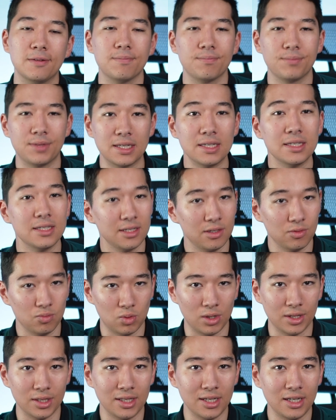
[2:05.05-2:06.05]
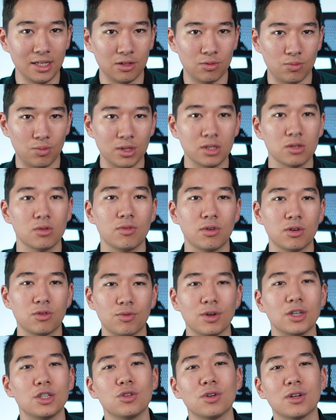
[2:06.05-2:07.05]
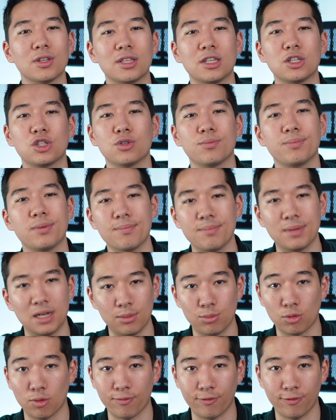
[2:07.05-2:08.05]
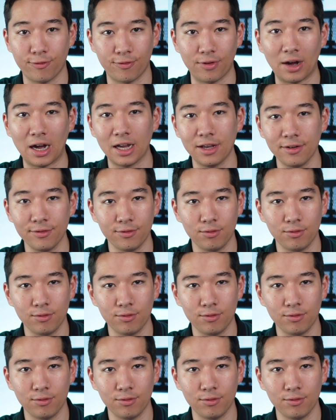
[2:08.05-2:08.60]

This is the one thing, the risk-reward ratio I think should be minimum 5